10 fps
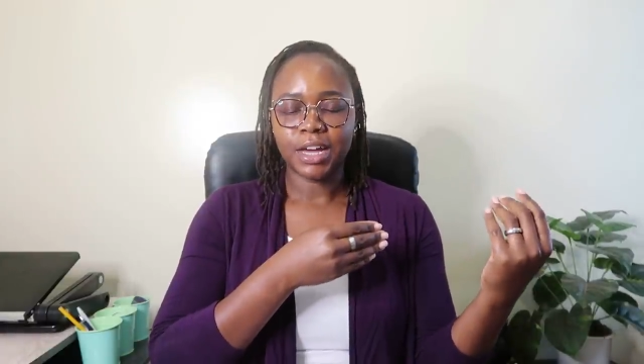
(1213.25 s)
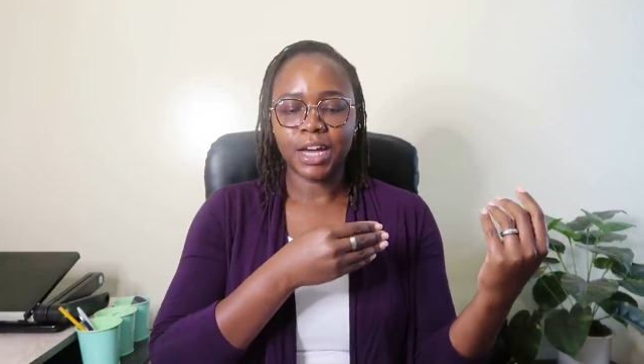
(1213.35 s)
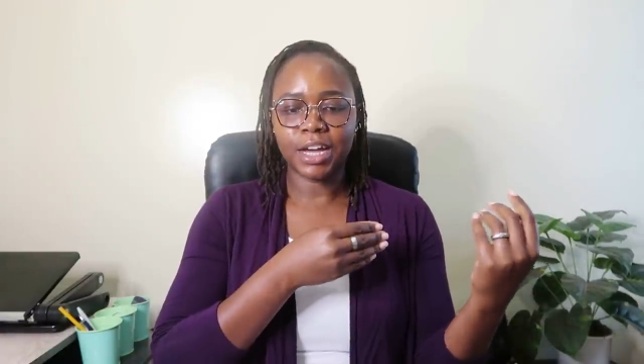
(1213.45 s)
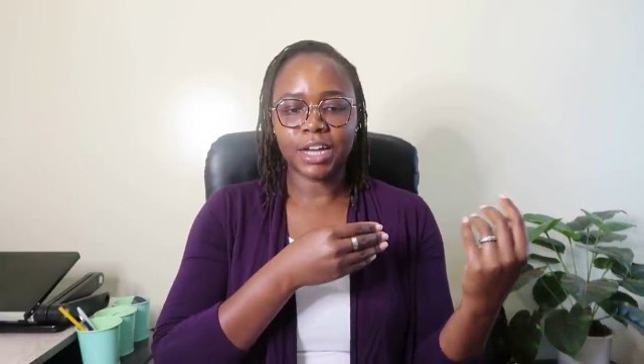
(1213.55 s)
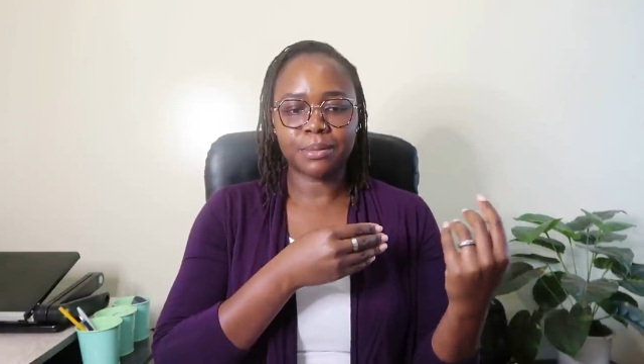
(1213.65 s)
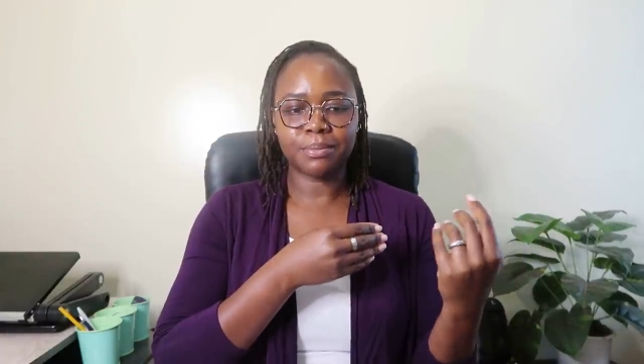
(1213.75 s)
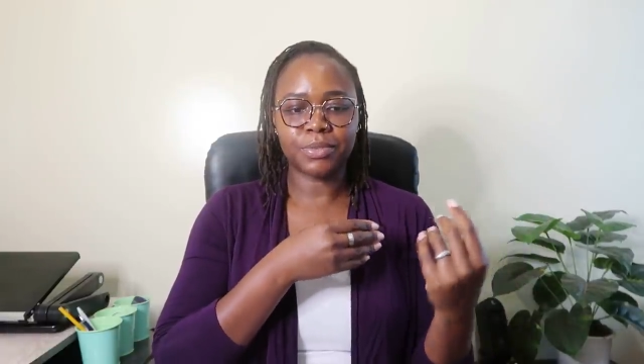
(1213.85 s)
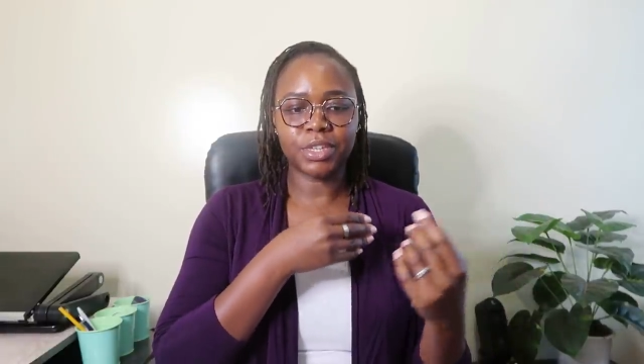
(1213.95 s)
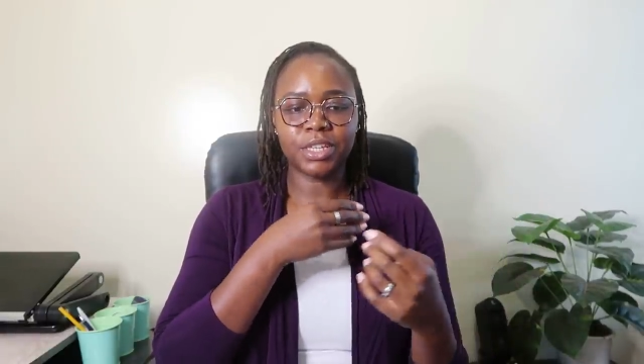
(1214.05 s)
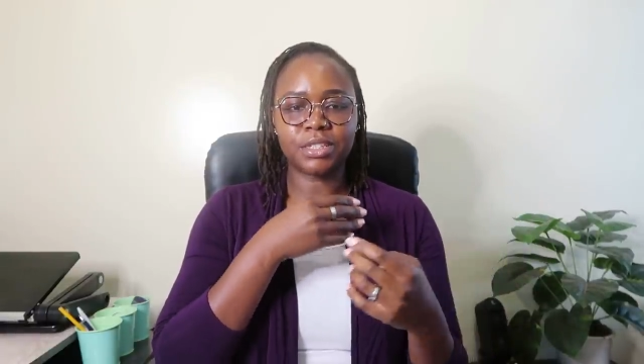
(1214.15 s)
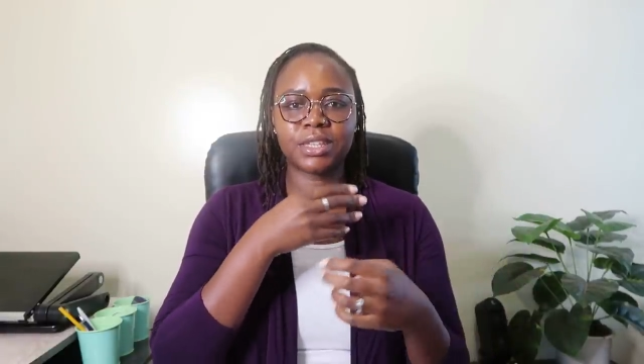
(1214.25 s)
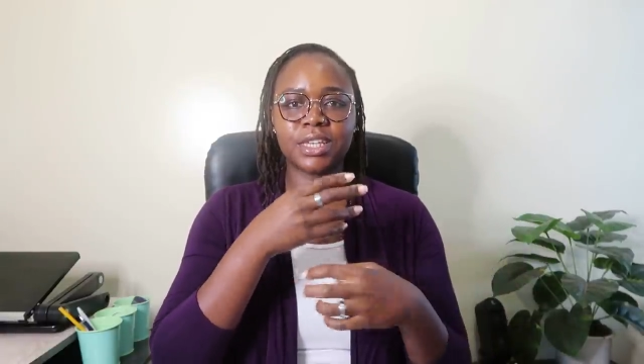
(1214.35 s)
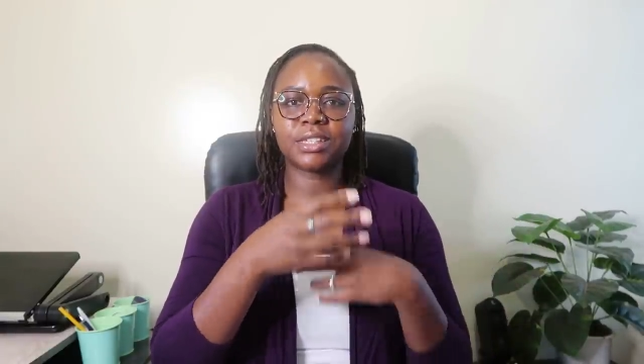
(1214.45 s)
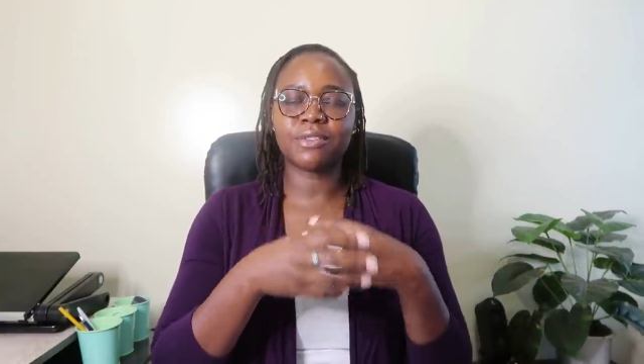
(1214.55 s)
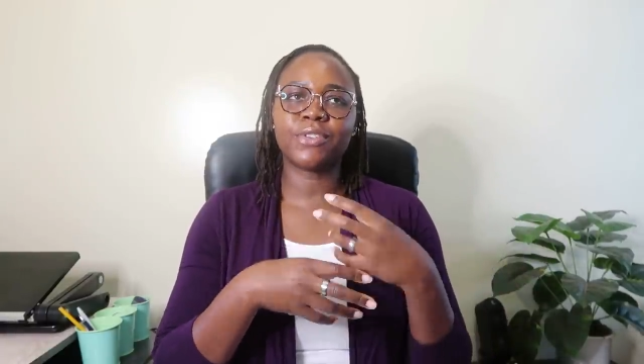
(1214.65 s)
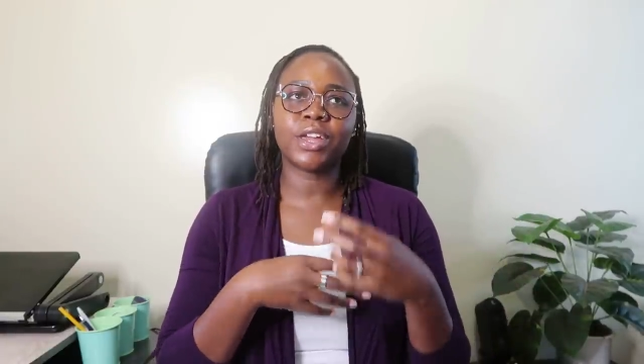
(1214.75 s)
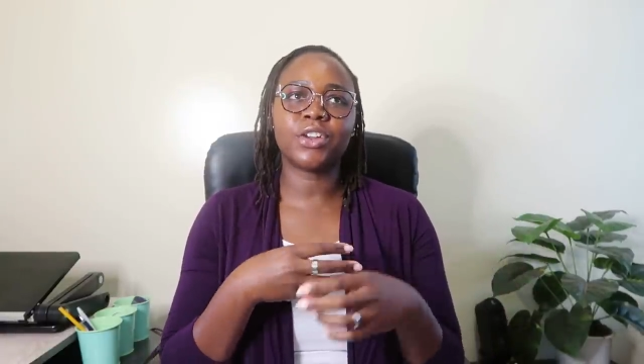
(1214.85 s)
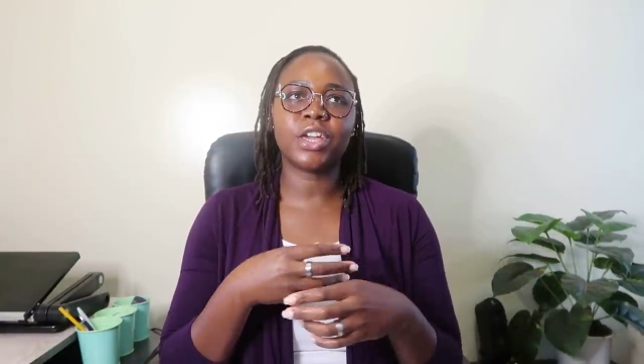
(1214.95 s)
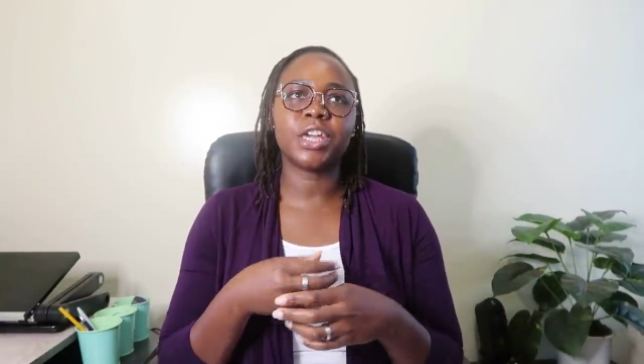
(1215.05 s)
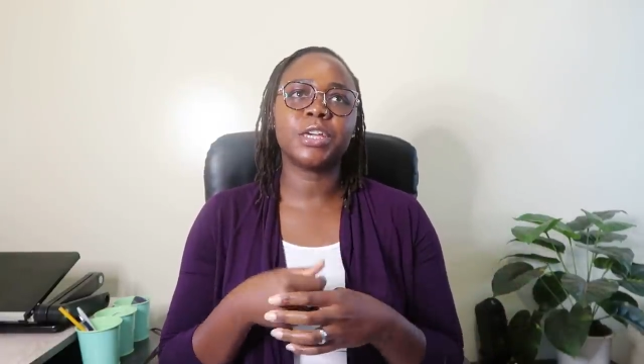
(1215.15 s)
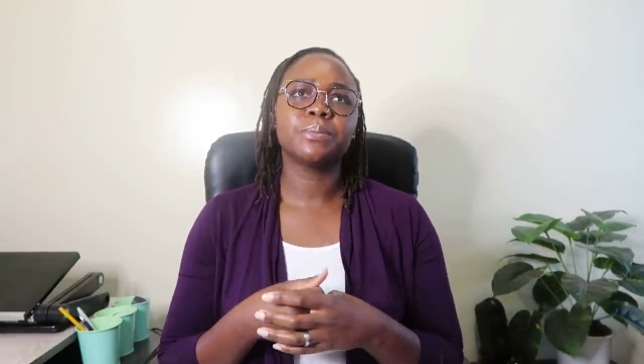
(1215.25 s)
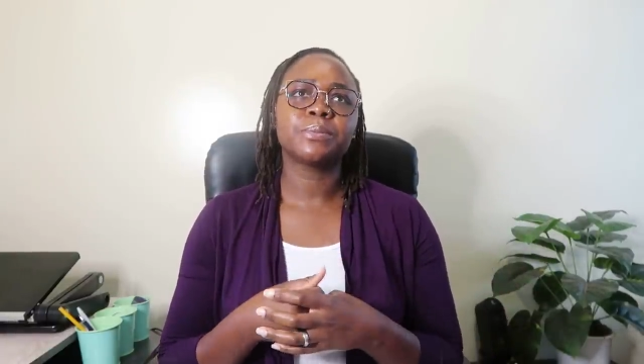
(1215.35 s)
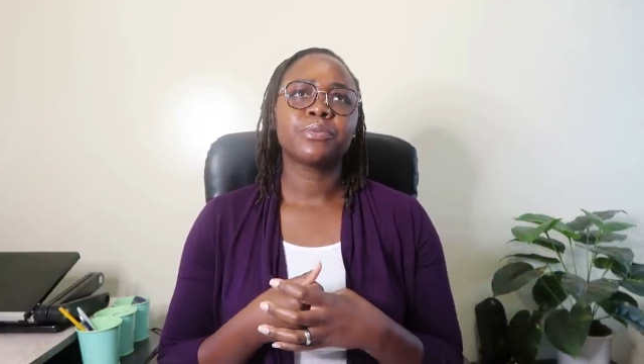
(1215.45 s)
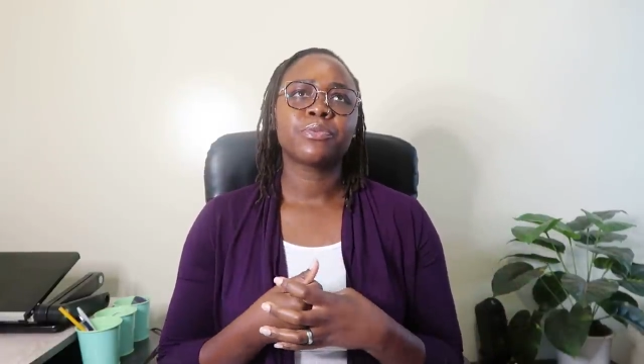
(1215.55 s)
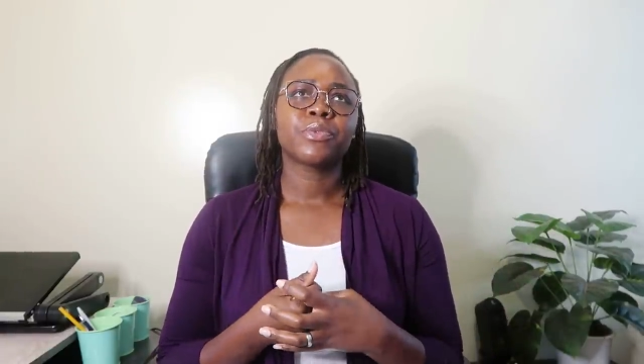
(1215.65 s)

um, it's it's a very